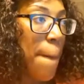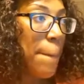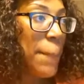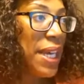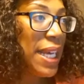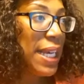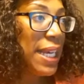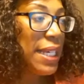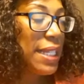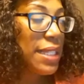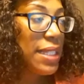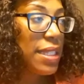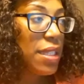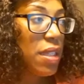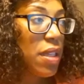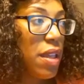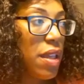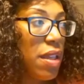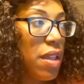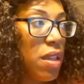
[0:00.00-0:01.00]
But
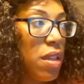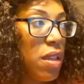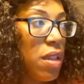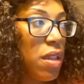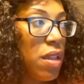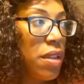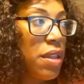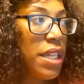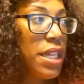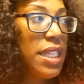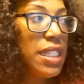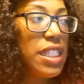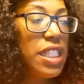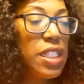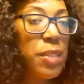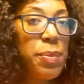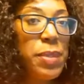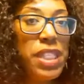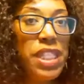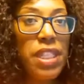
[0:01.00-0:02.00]
this
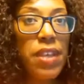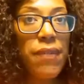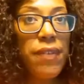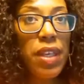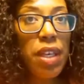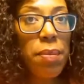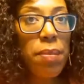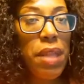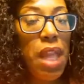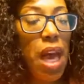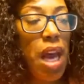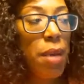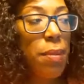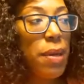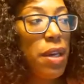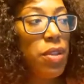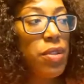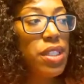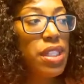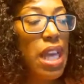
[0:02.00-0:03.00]
specific blog
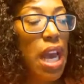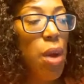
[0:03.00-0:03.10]
post,